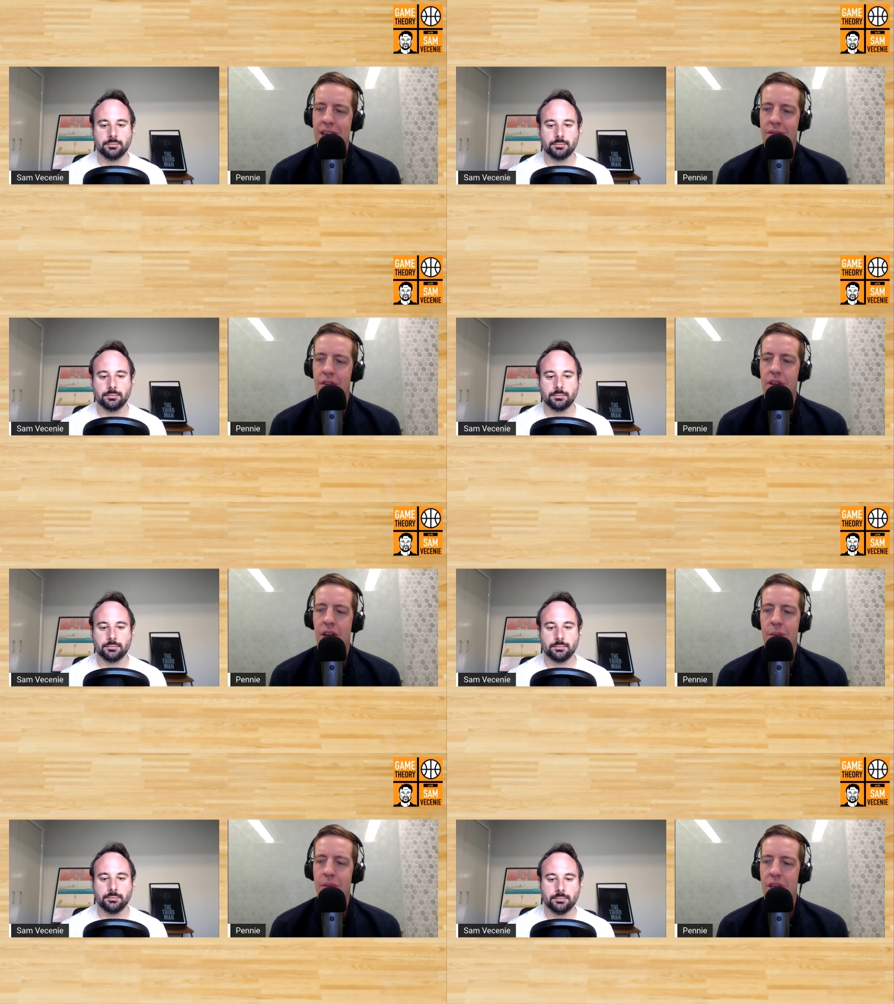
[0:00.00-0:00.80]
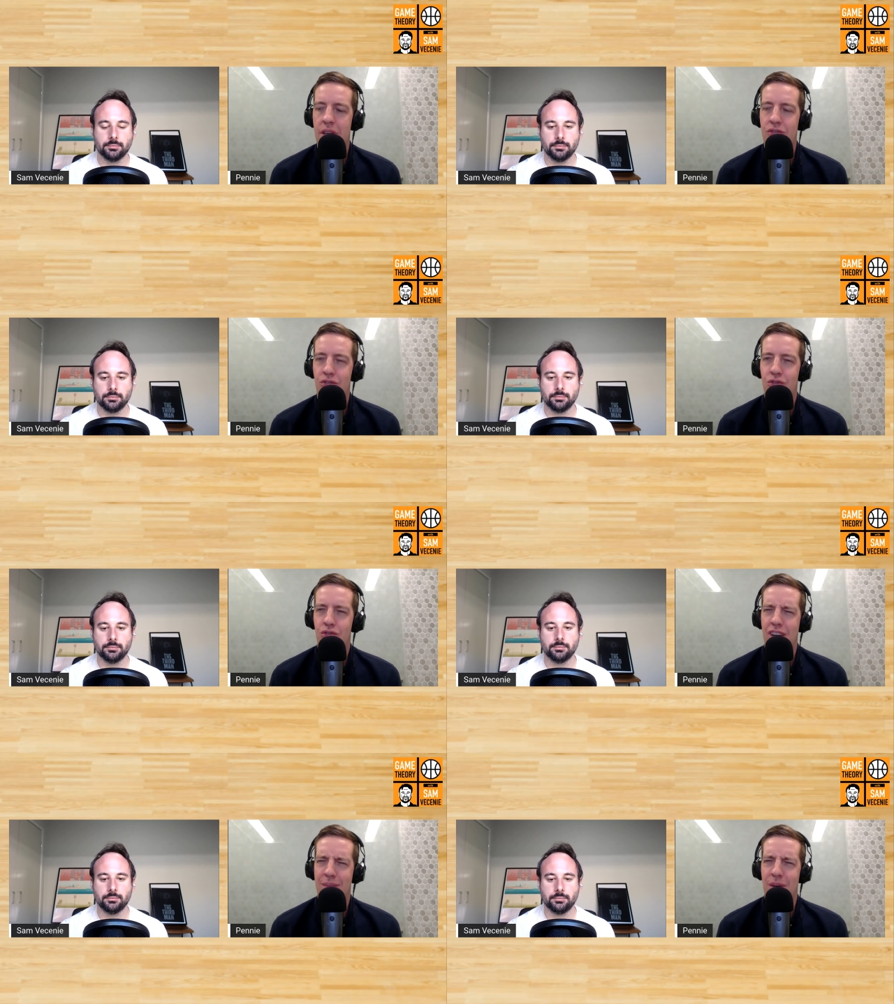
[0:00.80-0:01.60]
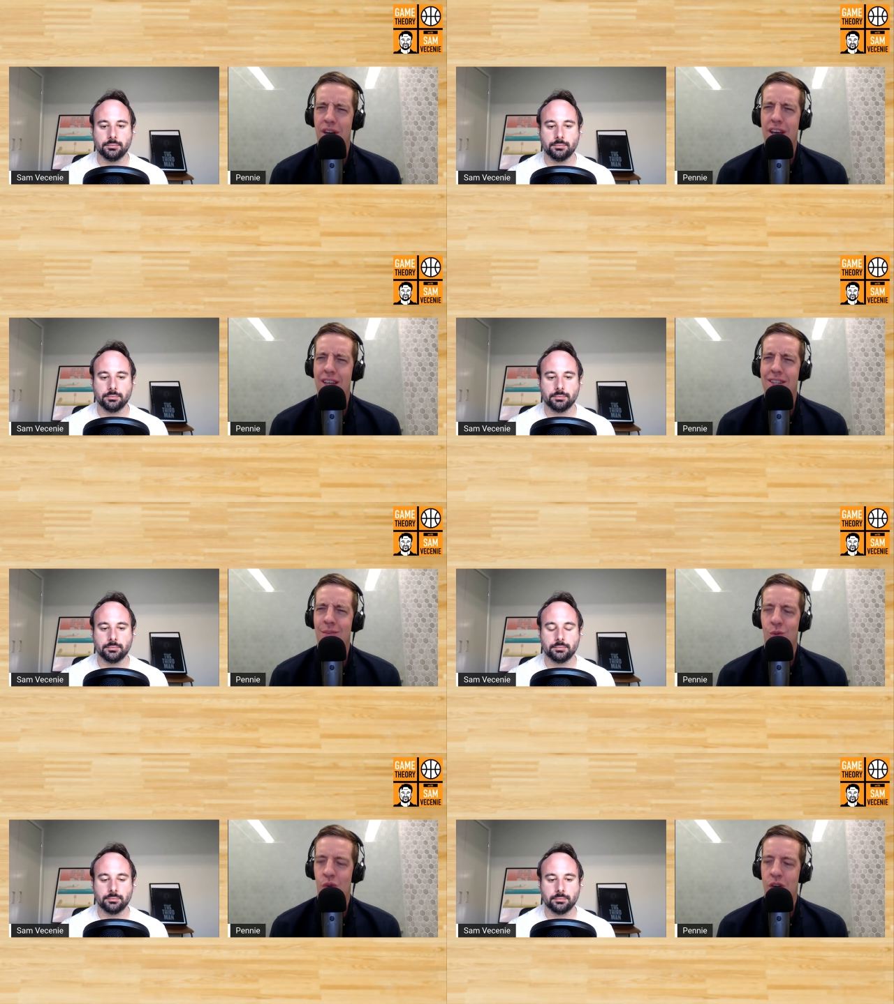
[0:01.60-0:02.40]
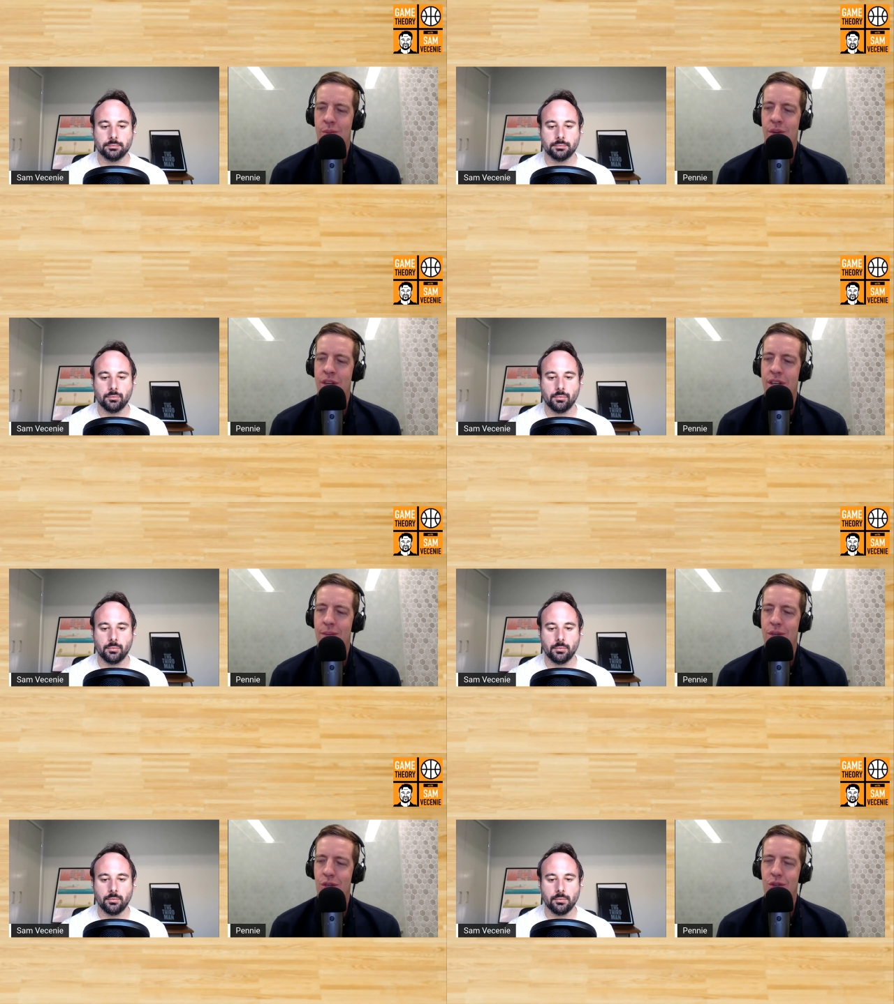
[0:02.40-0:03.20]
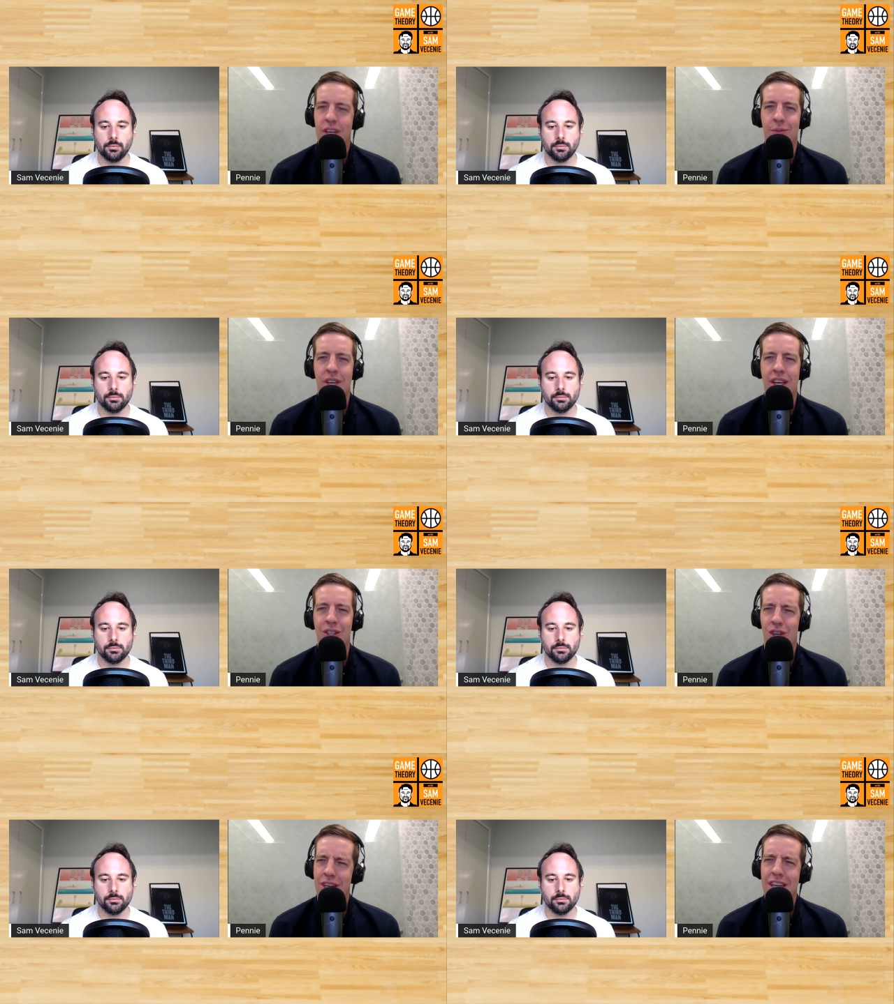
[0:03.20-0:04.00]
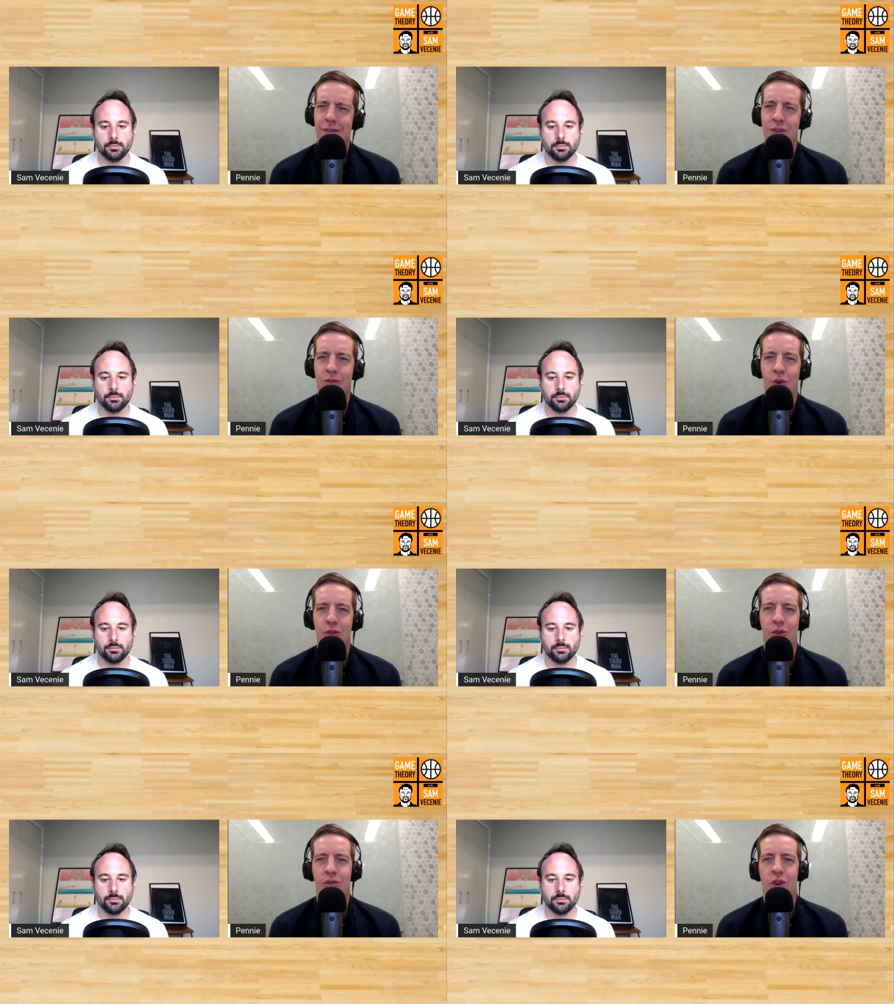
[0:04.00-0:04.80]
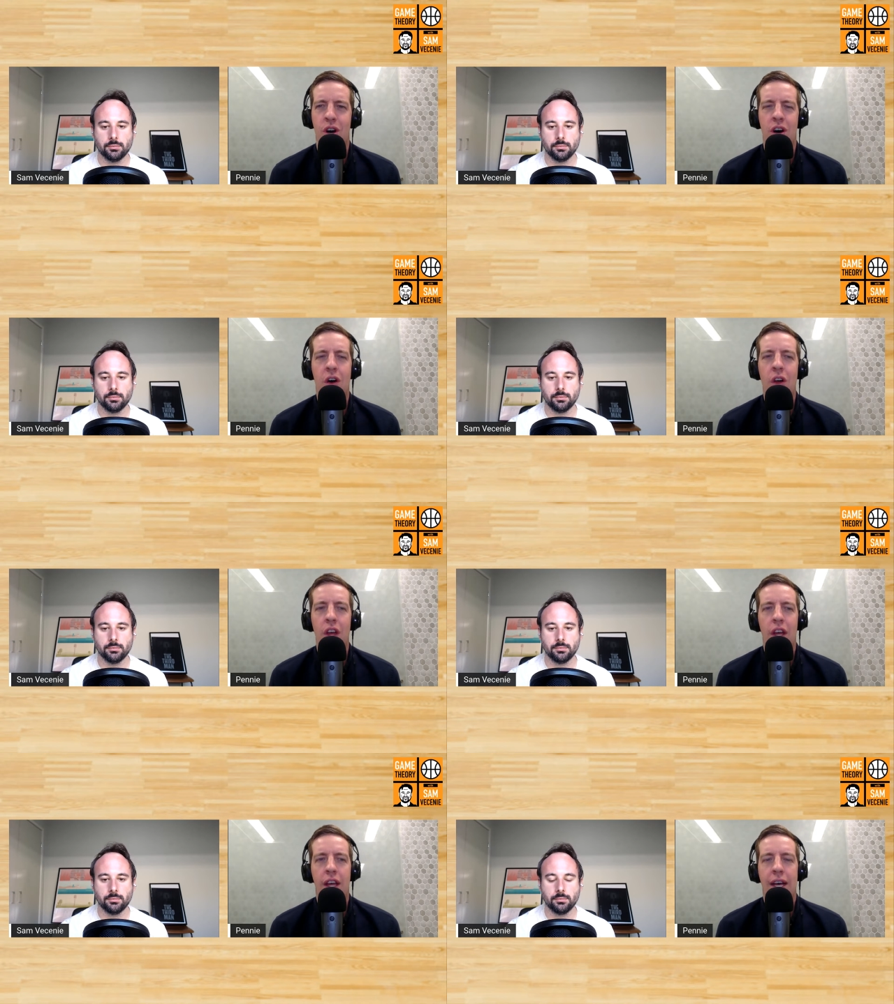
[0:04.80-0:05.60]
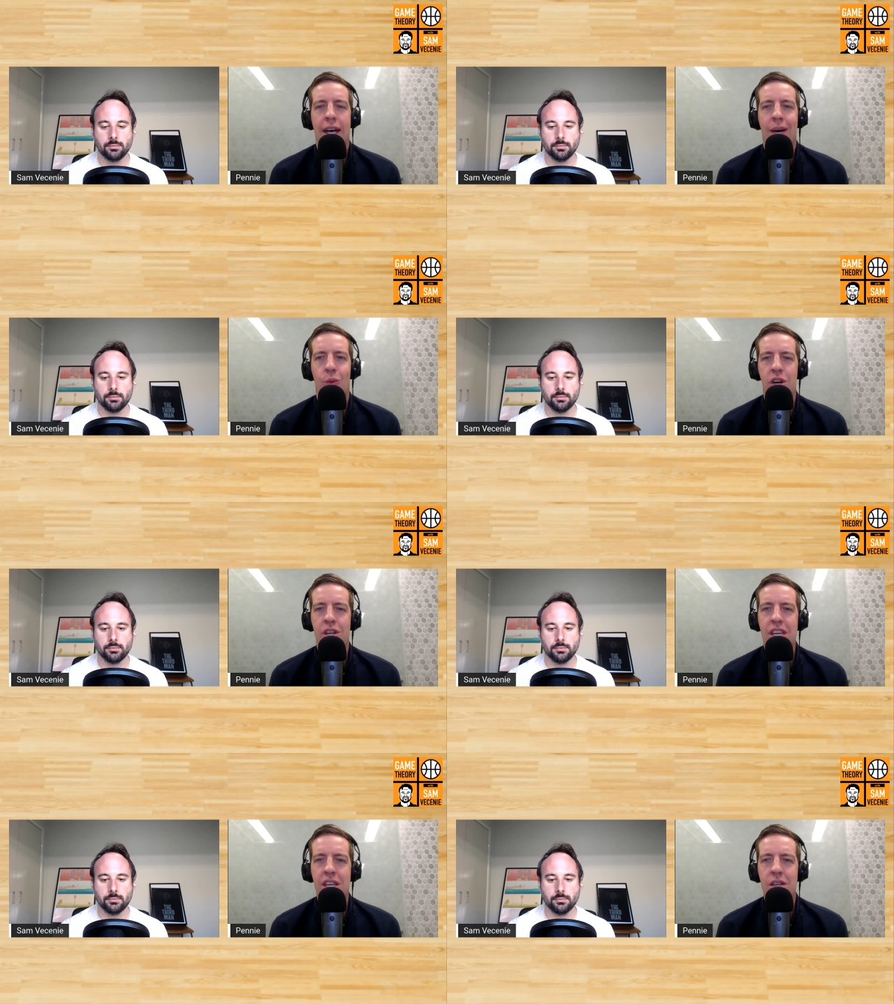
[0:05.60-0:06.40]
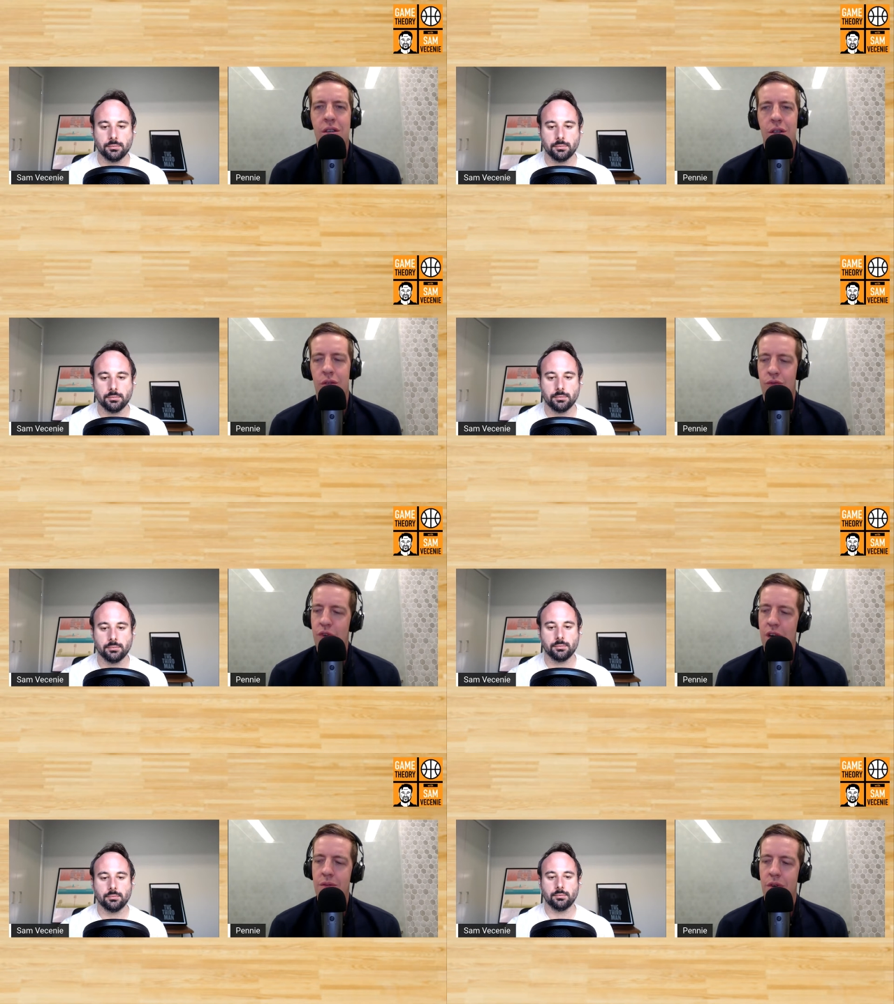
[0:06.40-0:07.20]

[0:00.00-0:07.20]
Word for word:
Speaker 1: I never thought I'd be on a draft podcast, number one, but number two, saying I'm taking Johnny Davis fourth overall. Uh, we're here. It was very,